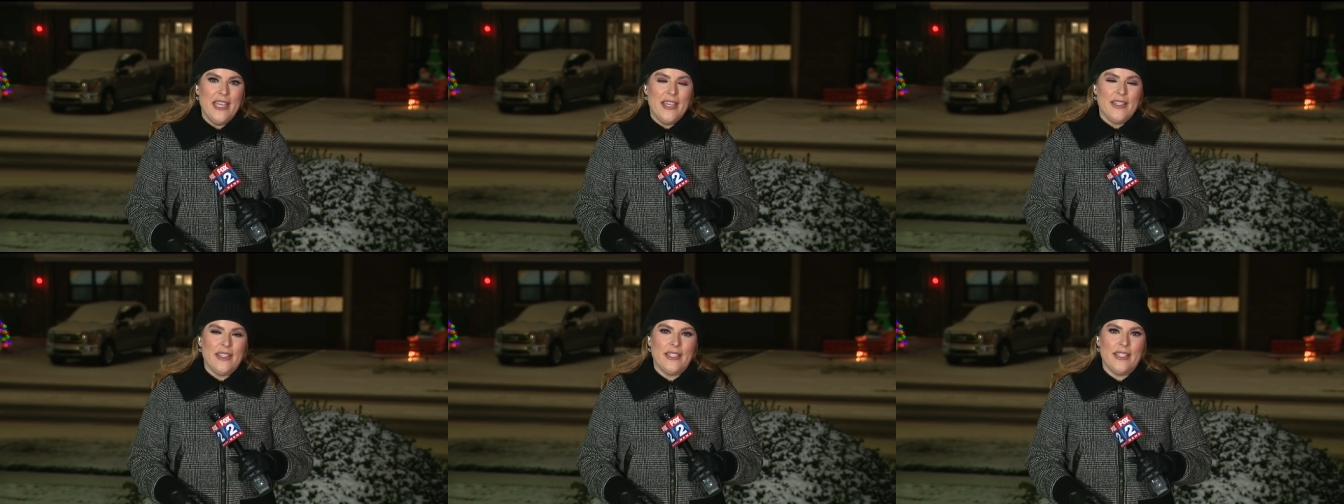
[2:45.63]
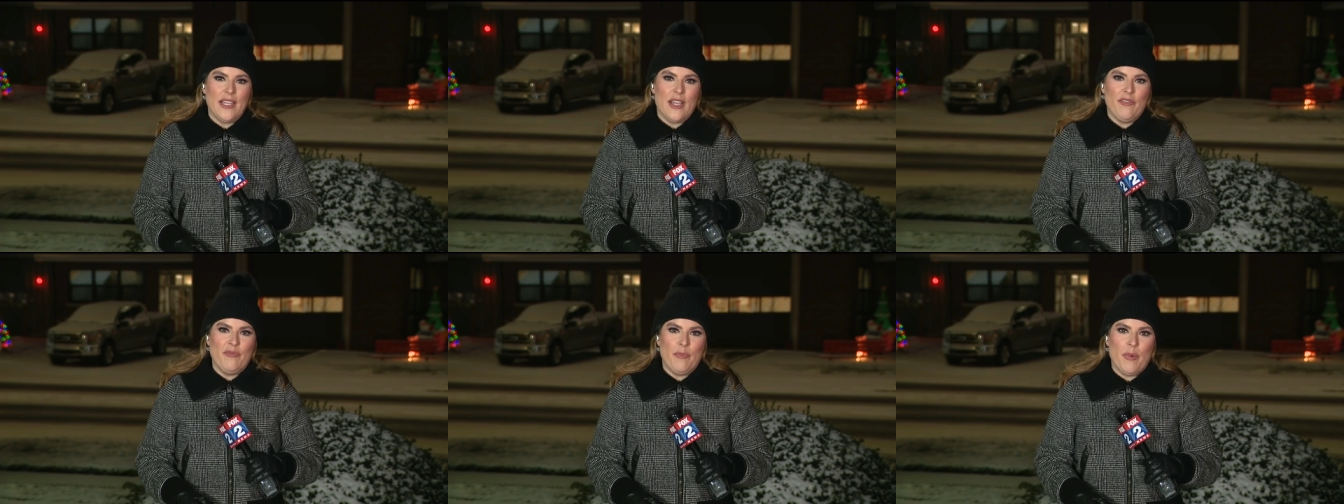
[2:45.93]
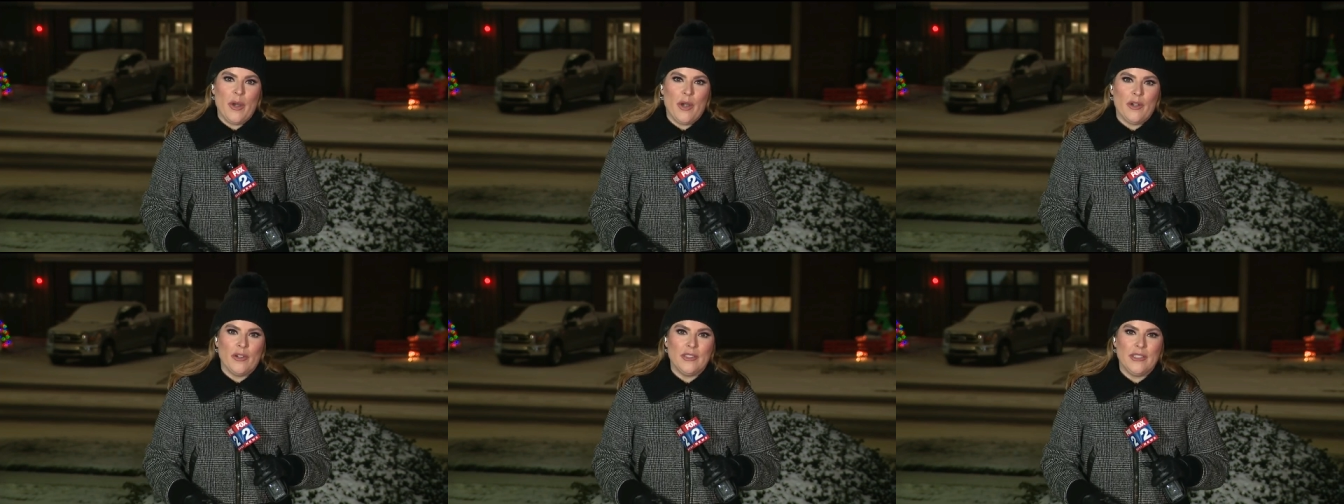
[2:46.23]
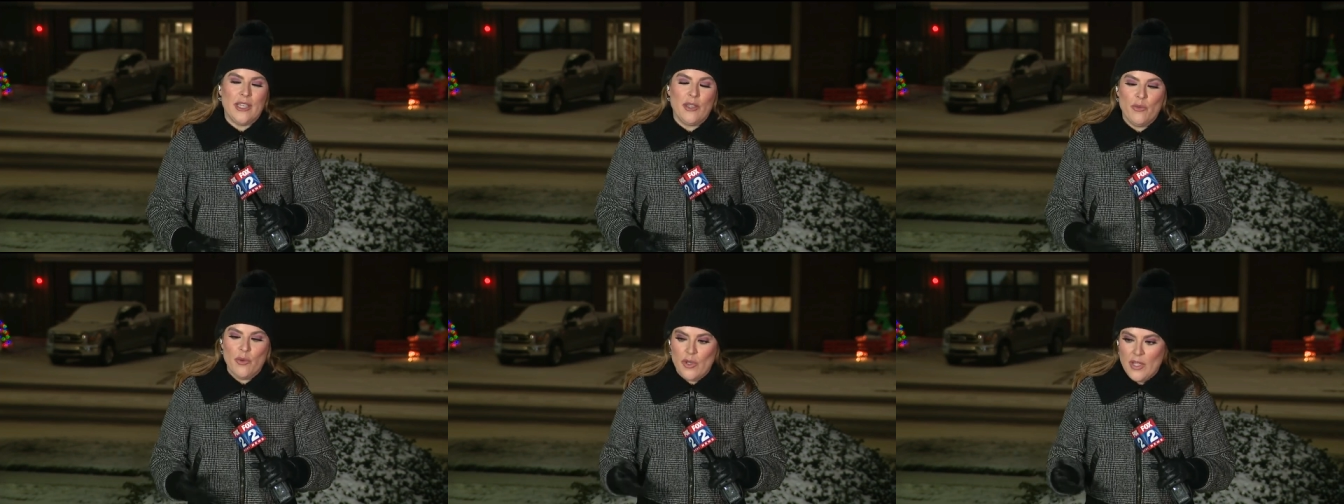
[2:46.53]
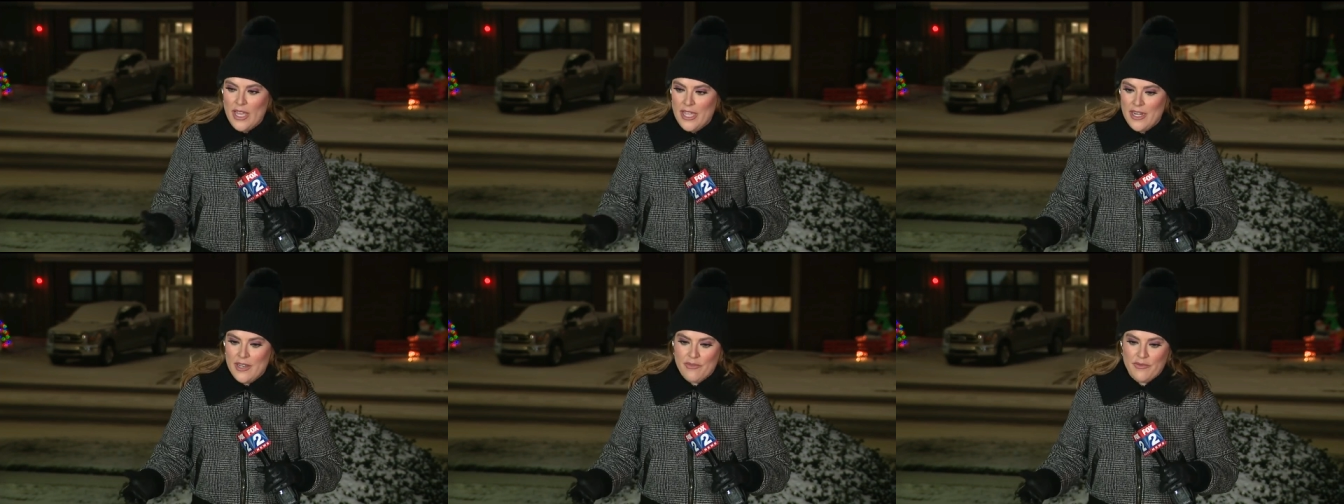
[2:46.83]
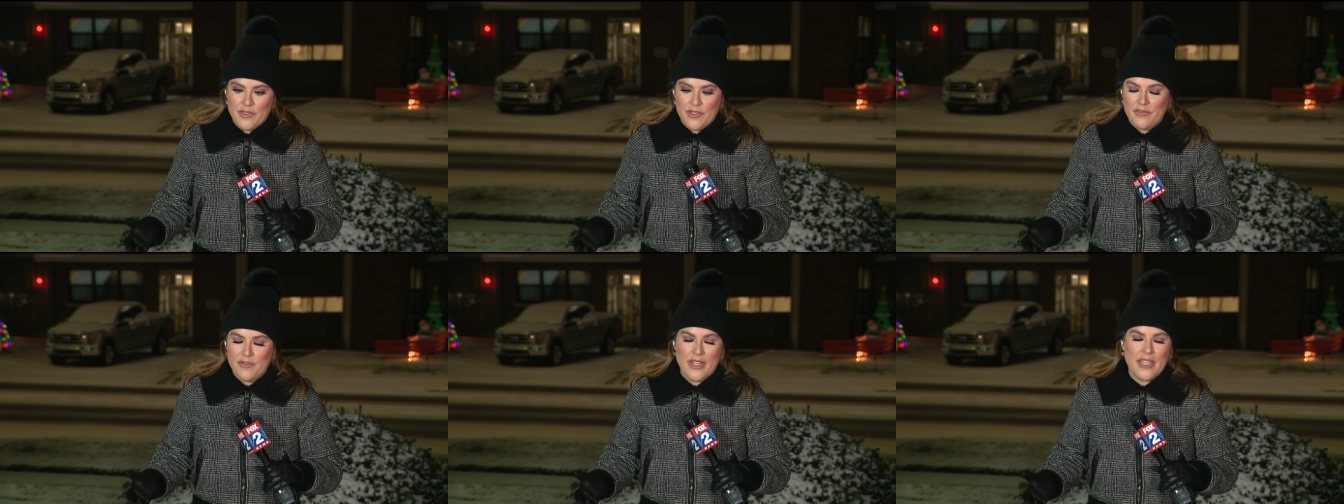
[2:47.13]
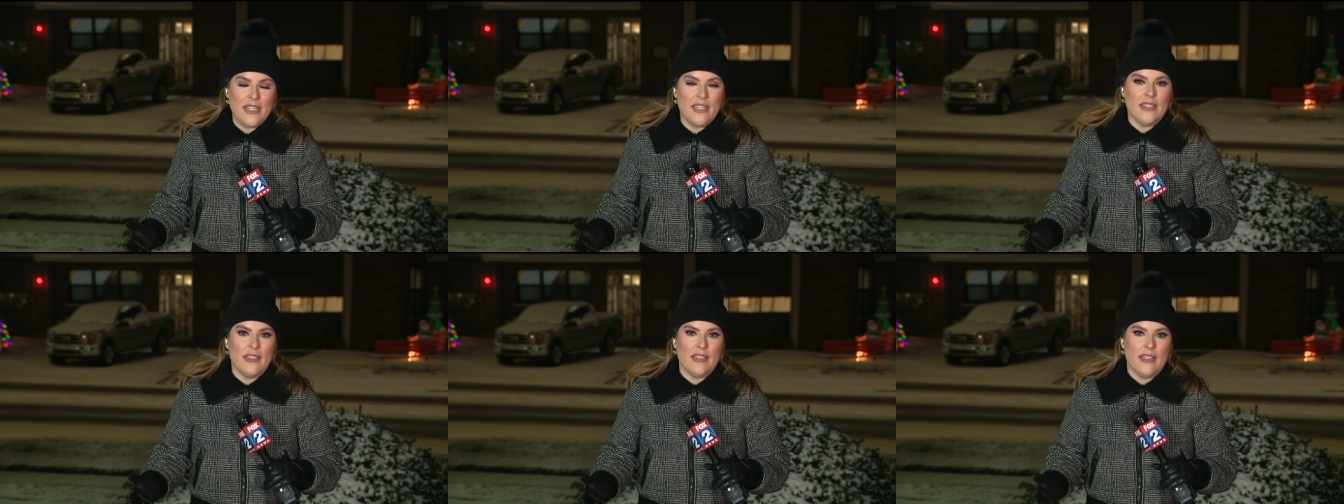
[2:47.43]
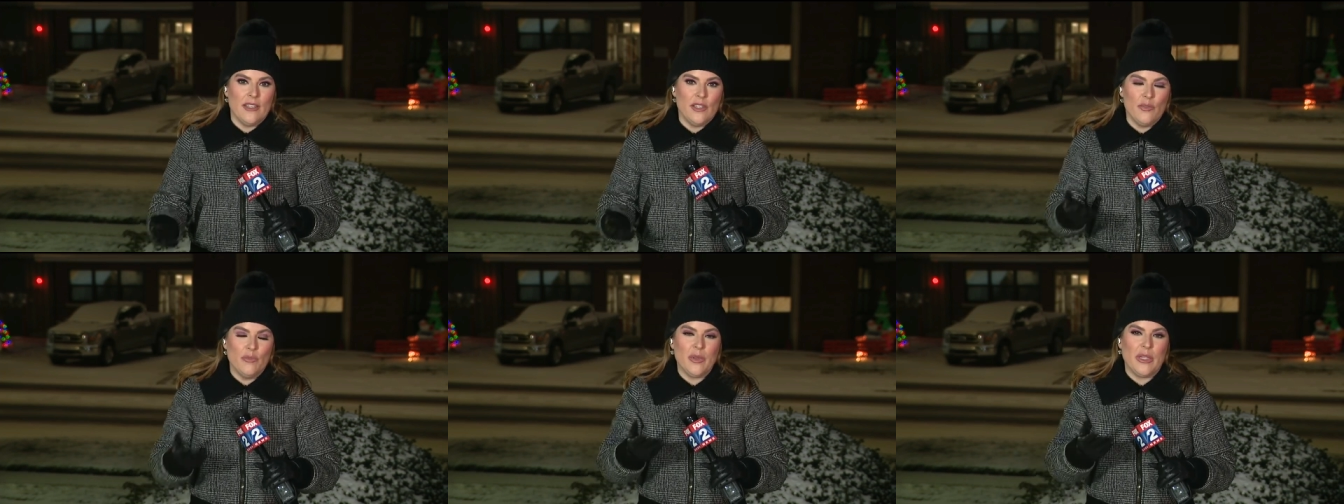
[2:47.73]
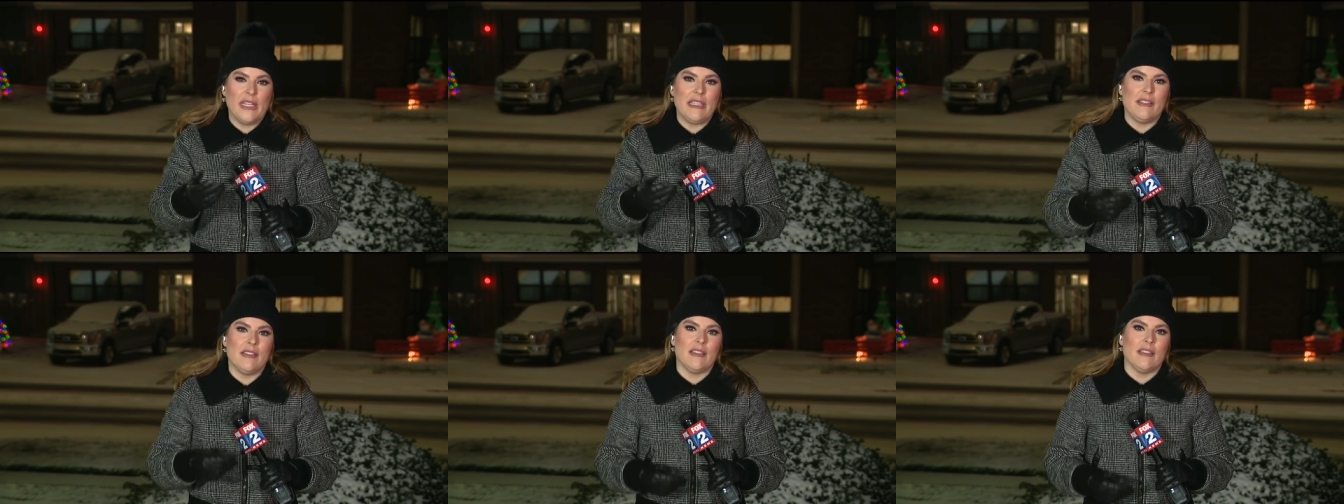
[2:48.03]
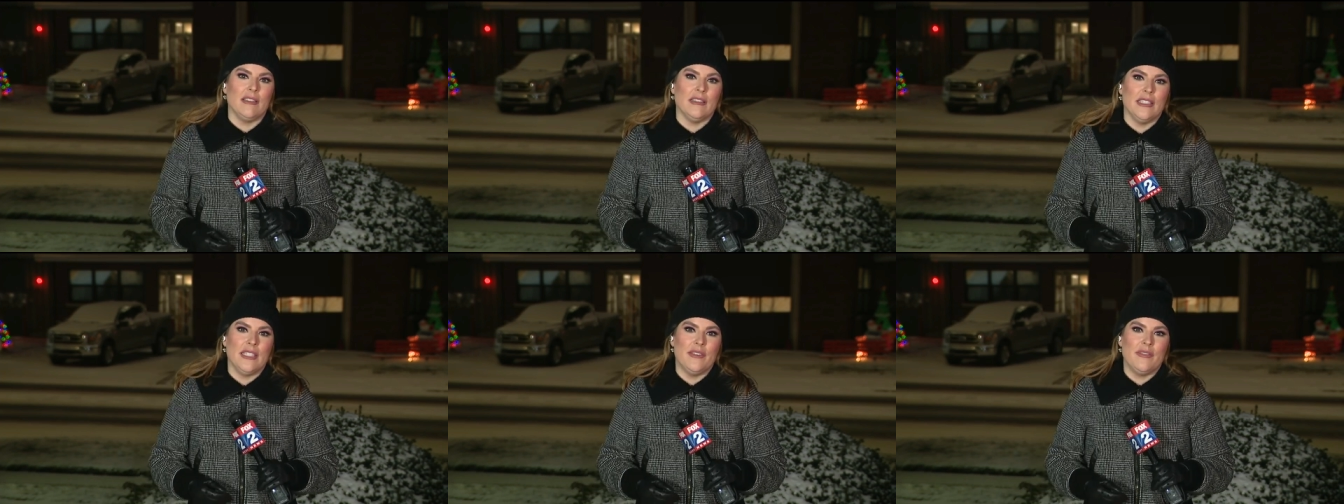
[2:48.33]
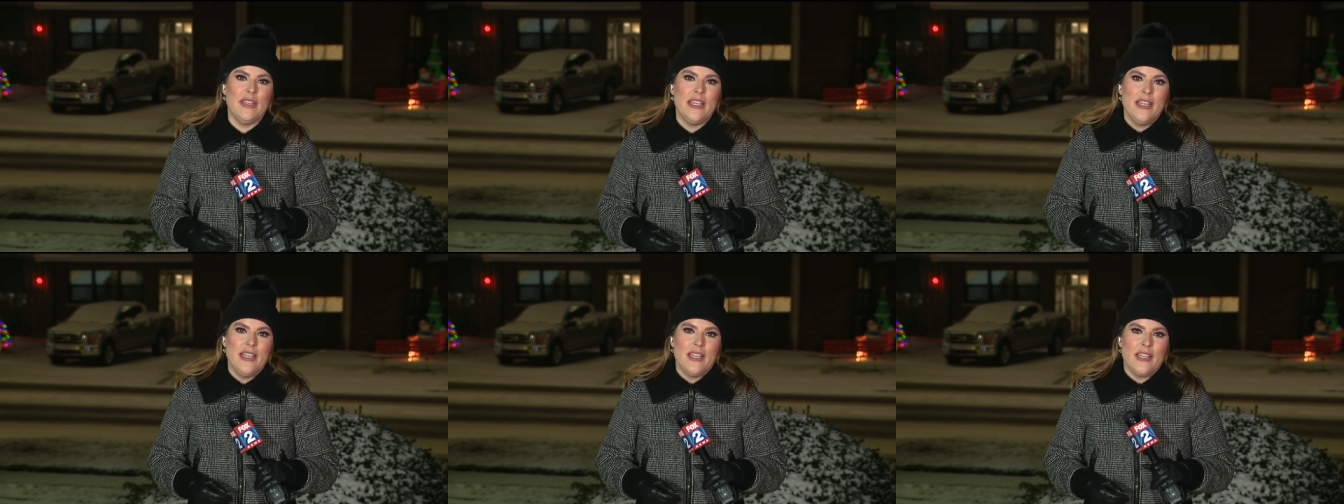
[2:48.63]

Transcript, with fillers: The tough part, they will have to find a, a new place to live,